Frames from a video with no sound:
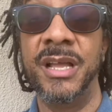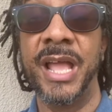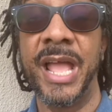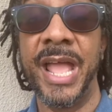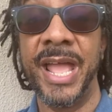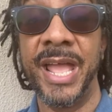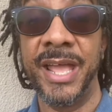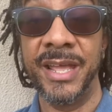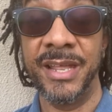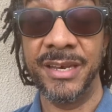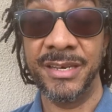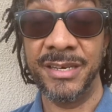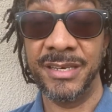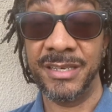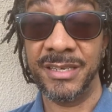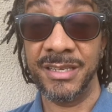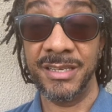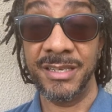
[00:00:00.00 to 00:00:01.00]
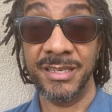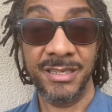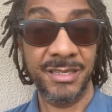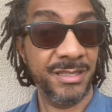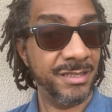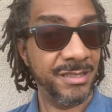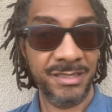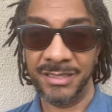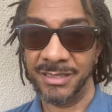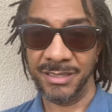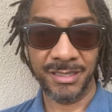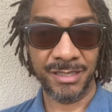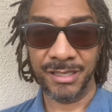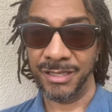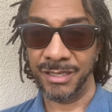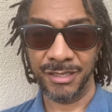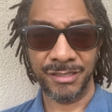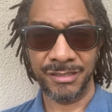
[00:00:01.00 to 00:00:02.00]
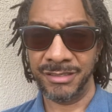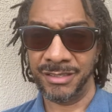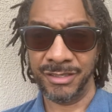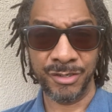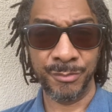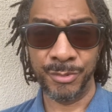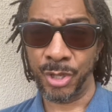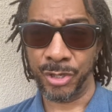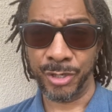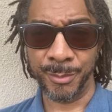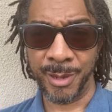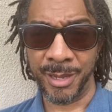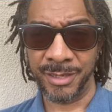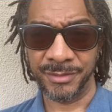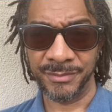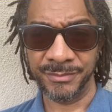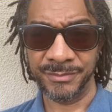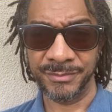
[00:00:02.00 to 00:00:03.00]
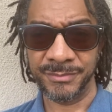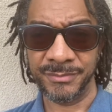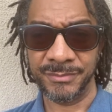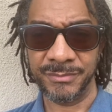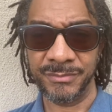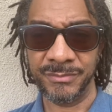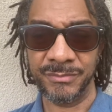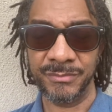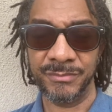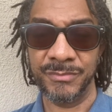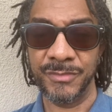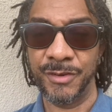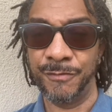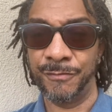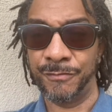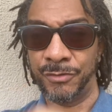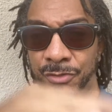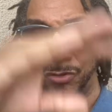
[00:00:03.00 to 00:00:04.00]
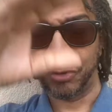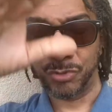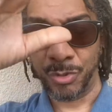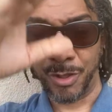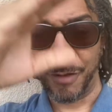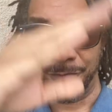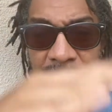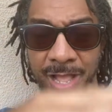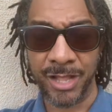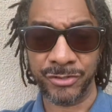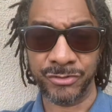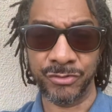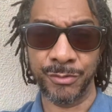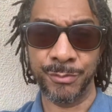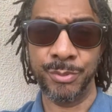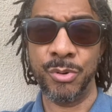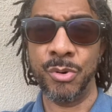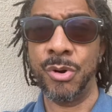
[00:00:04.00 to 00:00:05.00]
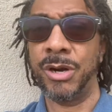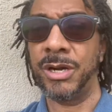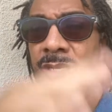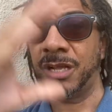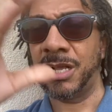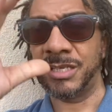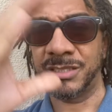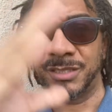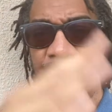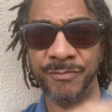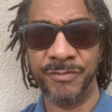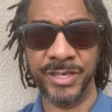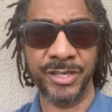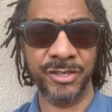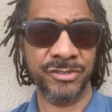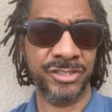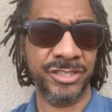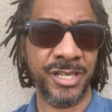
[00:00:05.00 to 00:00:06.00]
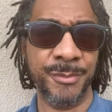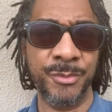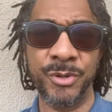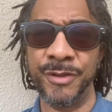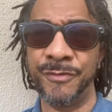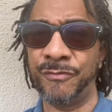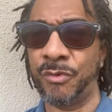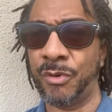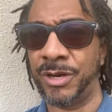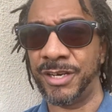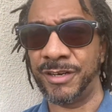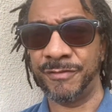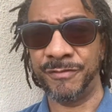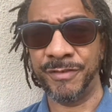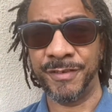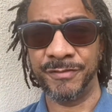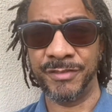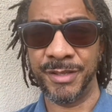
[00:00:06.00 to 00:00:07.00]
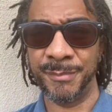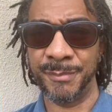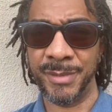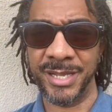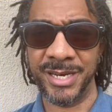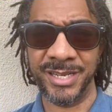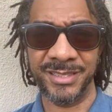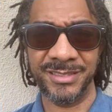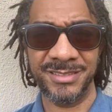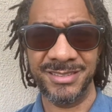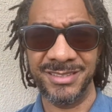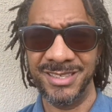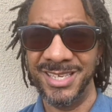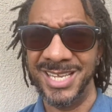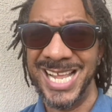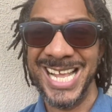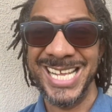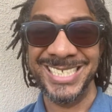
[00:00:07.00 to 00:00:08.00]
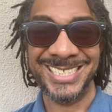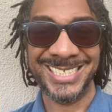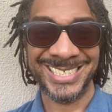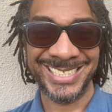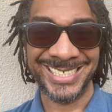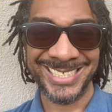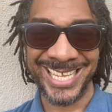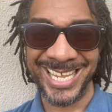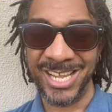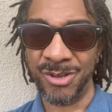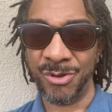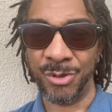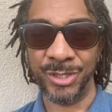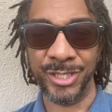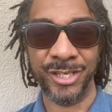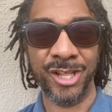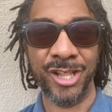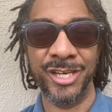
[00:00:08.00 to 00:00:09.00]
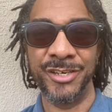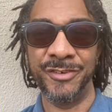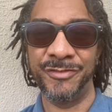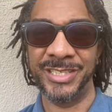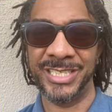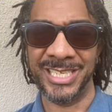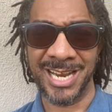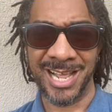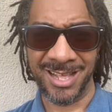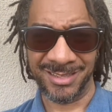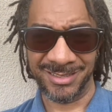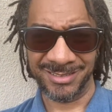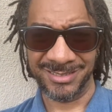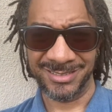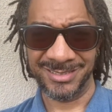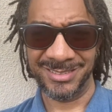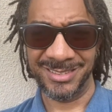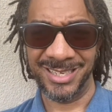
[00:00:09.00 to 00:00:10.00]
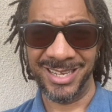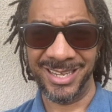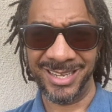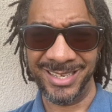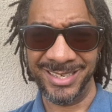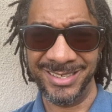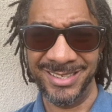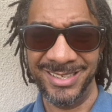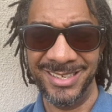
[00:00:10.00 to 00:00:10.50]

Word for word: and it'll blow your mind. Full twelve house report, custom video summary, forty to fifty minutes. It's a steal, only one hundred fifty dollars. All right.